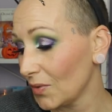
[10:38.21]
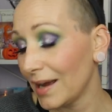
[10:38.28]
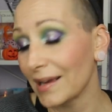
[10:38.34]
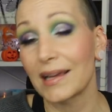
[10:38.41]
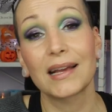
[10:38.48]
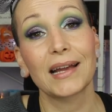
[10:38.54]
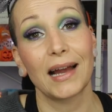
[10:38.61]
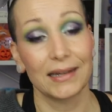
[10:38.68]
So
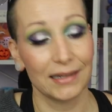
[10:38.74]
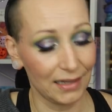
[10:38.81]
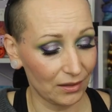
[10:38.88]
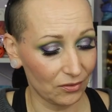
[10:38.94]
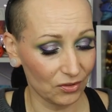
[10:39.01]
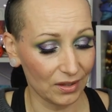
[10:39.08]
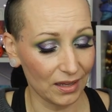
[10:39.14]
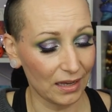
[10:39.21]
I can kind of
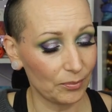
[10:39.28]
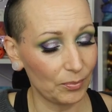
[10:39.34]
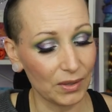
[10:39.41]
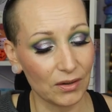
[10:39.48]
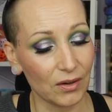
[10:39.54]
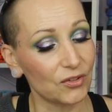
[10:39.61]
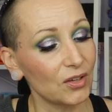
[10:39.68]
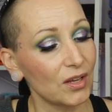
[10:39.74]
live with that
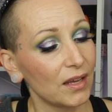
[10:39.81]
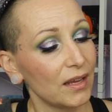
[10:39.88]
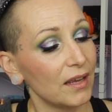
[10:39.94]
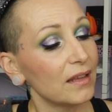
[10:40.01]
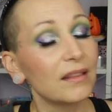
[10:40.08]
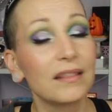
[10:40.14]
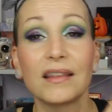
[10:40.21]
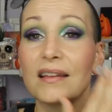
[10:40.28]
because
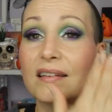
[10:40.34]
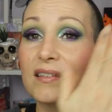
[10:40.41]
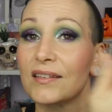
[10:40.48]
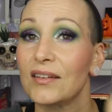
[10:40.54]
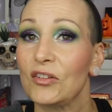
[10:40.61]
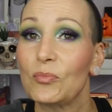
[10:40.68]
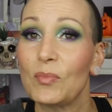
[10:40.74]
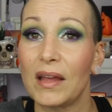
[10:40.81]
this
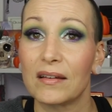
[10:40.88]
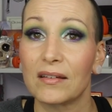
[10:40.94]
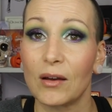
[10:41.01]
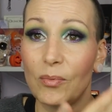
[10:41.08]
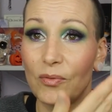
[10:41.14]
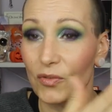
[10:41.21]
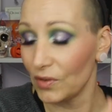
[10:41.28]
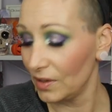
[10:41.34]
just makes
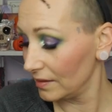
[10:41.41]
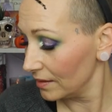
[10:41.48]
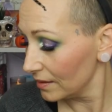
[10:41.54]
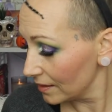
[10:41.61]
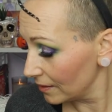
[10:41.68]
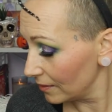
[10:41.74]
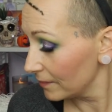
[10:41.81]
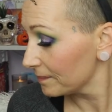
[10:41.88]
up for it,
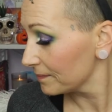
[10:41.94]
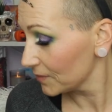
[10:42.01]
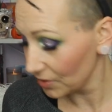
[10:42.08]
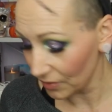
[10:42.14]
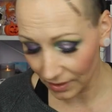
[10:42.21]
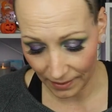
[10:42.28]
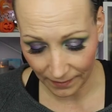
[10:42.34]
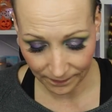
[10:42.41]
you know?
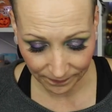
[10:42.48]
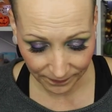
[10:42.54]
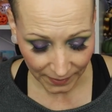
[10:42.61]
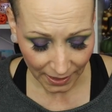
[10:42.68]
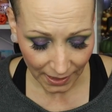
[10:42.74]
So yeah.